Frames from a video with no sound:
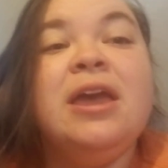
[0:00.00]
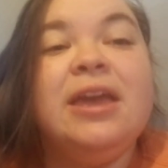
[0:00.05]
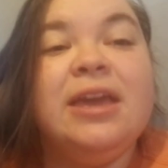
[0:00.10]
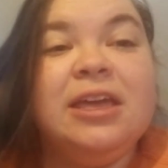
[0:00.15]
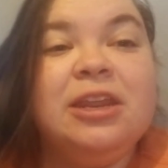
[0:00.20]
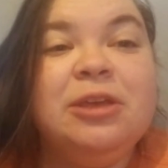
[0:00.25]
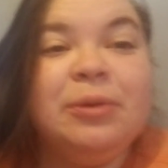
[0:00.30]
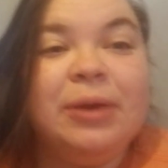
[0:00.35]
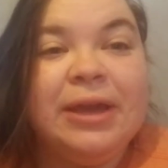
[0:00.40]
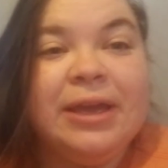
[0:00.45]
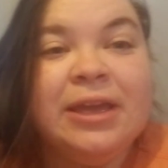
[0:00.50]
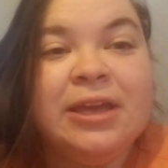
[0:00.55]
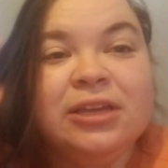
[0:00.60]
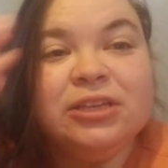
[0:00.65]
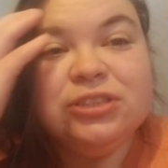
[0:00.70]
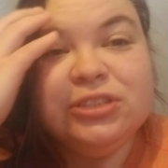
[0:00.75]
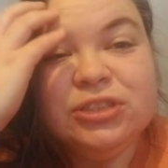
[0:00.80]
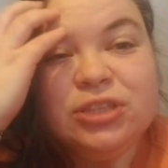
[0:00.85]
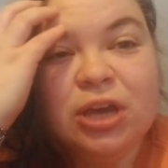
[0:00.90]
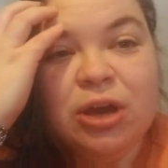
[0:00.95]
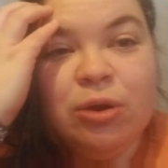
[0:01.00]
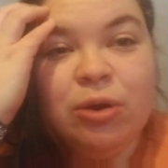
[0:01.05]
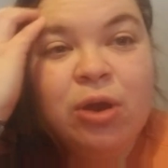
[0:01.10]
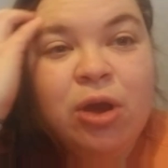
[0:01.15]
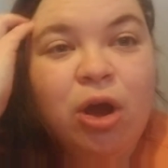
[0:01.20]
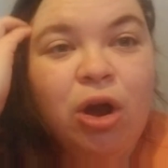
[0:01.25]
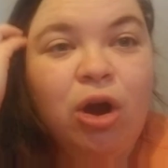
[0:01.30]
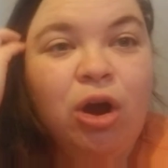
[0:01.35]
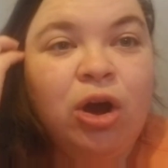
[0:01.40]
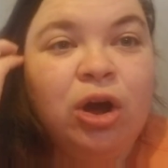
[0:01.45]
Anyway, so
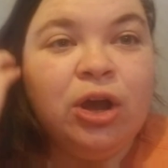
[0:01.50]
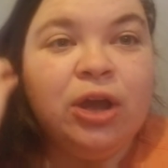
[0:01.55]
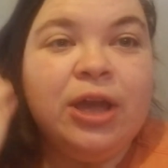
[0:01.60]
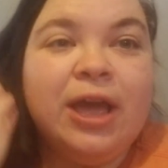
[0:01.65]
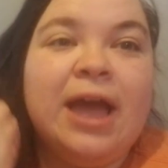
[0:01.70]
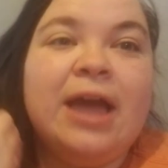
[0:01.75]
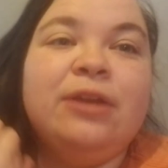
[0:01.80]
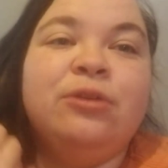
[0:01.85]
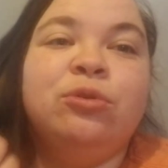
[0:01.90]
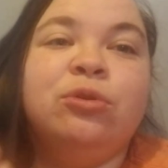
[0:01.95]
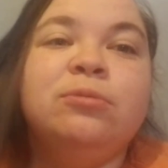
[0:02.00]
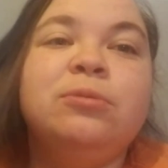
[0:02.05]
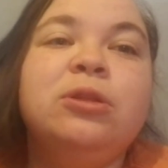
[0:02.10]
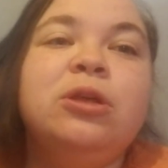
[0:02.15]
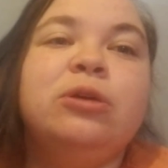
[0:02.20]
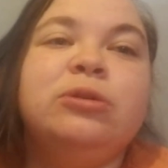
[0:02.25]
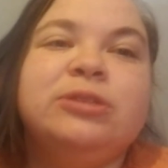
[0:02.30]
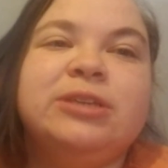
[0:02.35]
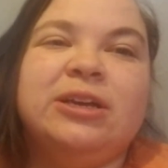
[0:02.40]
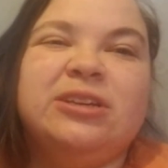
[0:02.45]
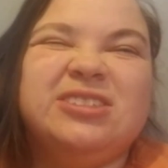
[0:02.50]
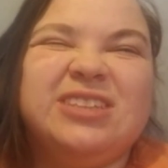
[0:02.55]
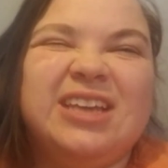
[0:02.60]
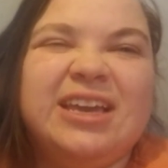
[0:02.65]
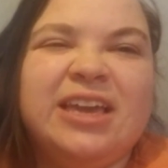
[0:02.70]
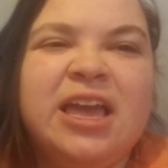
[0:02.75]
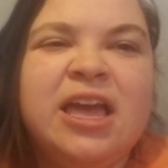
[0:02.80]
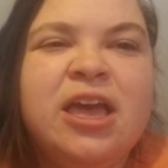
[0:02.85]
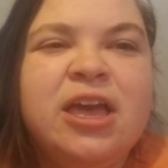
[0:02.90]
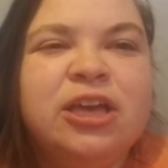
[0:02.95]
uh, at normal hotels like
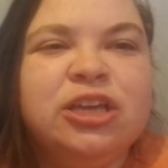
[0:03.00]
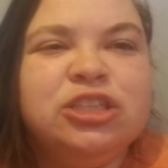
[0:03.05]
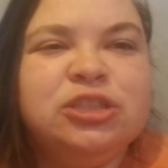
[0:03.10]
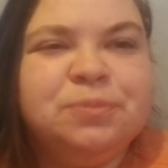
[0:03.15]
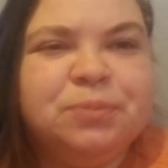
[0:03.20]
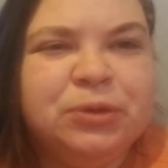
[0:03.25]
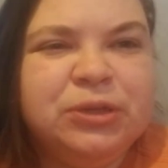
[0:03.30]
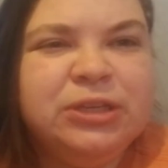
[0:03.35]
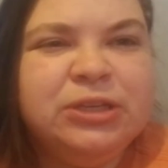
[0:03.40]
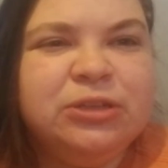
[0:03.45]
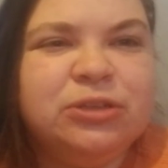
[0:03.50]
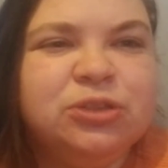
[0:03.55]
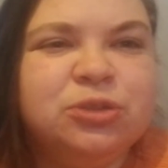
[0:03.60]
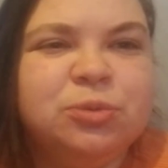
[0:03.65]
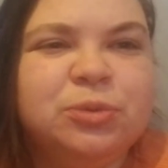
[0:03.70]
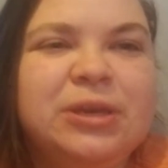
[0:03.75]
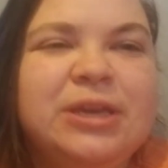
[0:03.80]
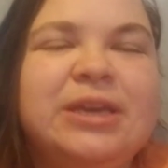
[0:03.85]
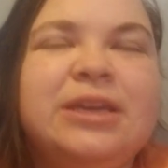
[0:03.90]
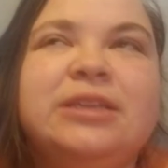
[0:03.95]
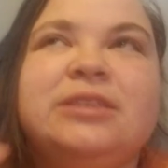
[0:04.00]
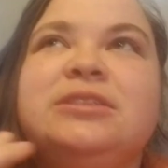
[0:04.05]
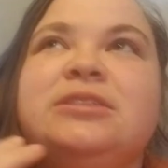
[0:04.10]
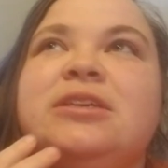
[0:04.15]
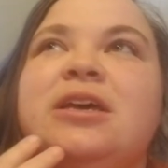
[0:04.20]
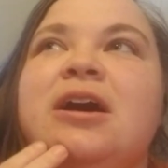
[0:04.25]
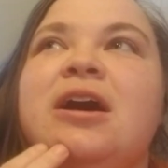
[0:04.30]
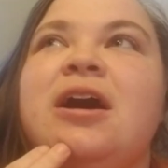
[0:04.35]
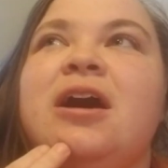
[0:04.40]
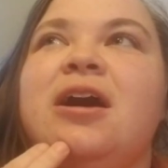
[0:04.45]
Spring Hill Suites,
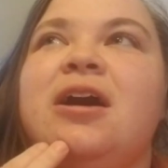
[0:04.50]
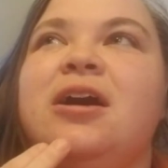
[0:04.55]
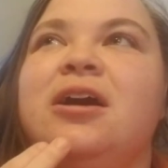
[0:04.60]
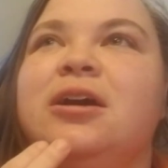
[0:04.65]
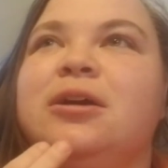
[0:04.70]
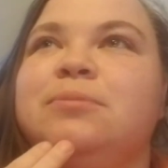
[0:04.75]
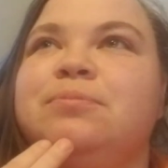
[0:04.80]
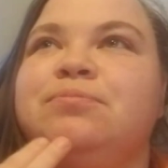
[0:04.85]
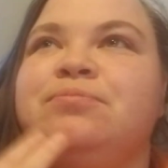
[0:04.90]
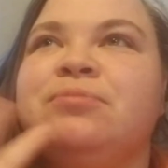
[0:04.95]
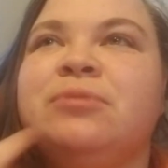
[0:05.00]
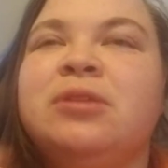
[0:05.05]
um,